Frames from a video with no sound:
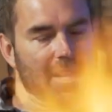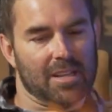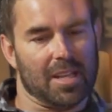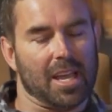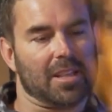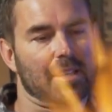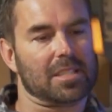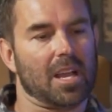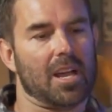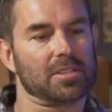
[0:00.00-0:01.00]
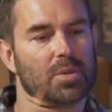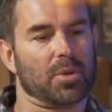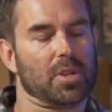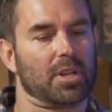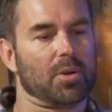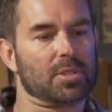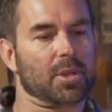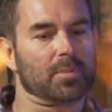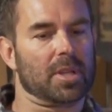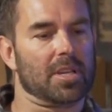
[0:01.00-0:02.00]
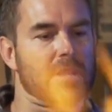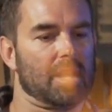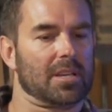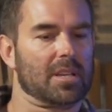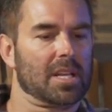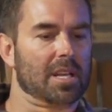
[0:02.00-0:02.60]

get these guys to where they know something, and then